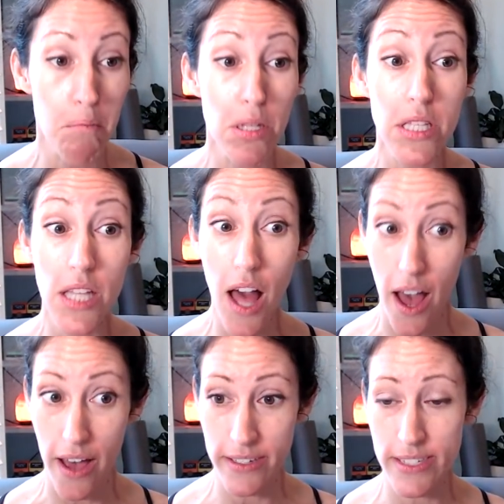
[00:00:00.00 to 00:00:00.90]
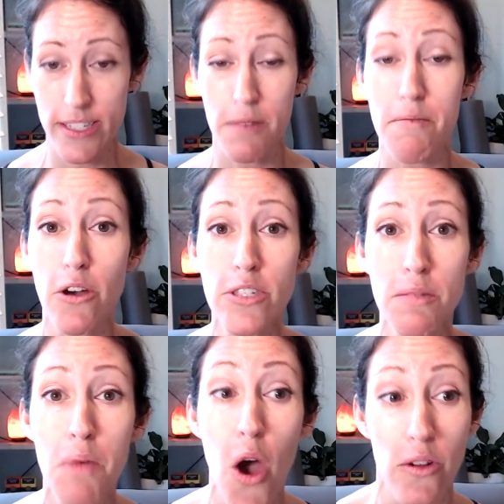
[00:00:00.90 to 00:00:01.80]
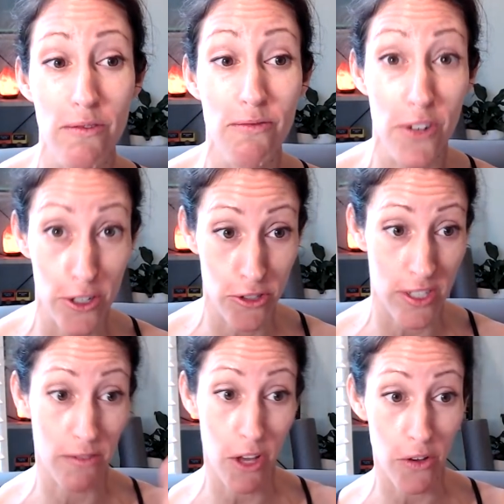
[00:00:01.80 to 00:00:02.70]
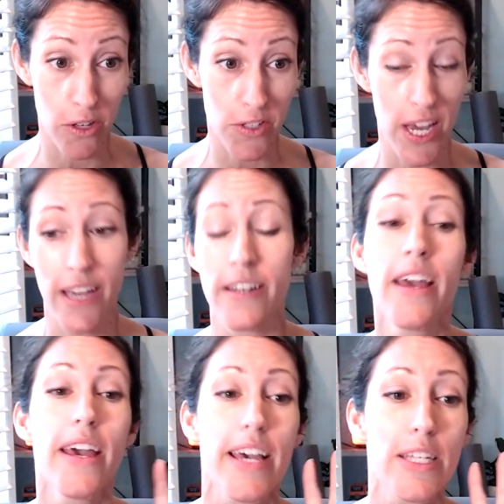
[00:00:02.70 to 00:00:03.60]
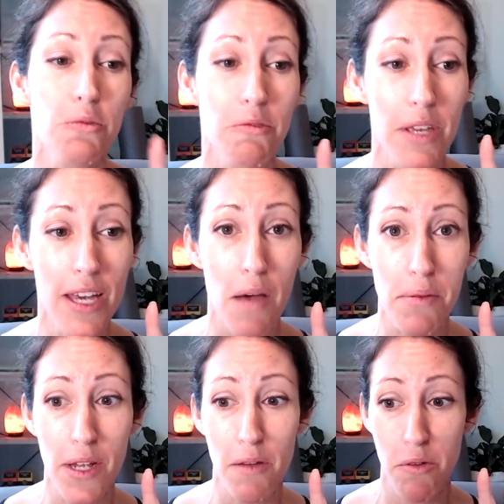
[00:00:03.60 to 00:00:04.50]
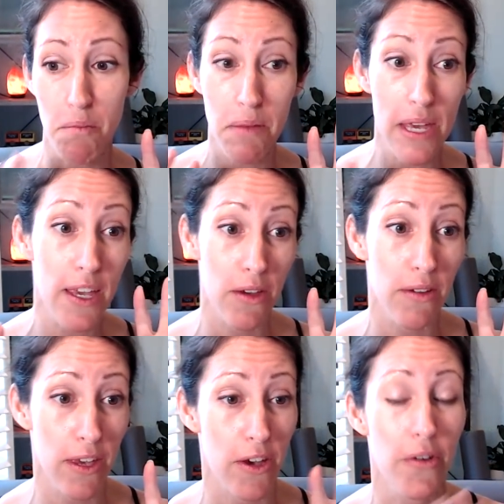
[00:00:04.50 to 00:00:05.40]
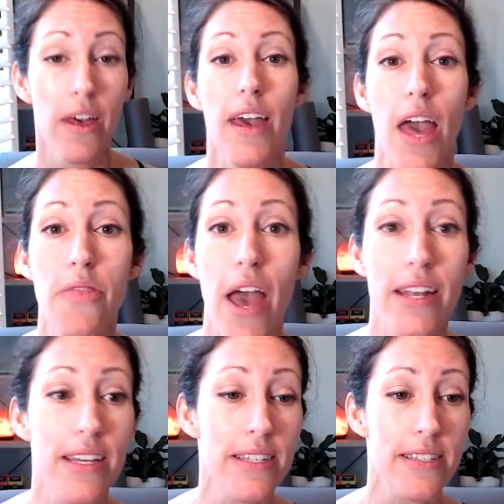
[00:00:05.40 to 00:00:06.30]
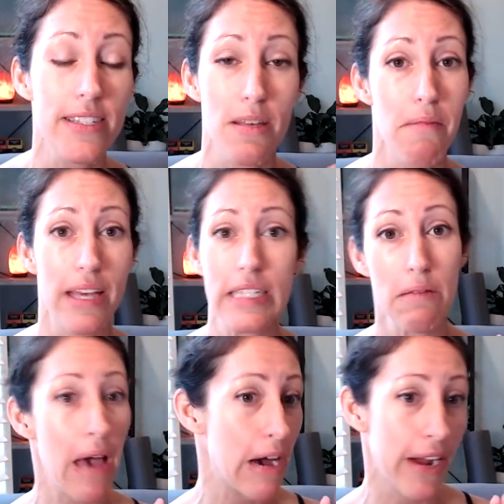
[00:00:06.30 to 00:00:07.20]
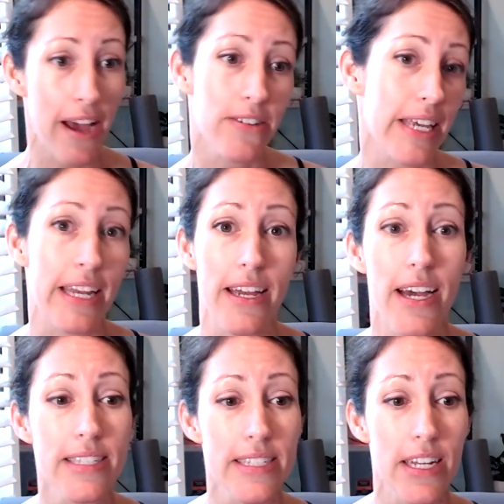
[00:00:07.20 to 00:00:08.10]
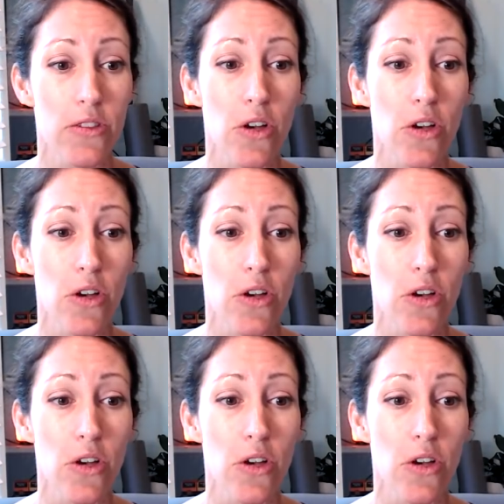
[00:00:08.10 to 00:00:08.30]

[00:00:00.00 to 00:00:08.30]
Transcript: Plus, the most potent version of CoQ10 is when we couple it up with PQQ, and that is this amazing powerhouse antioxidant.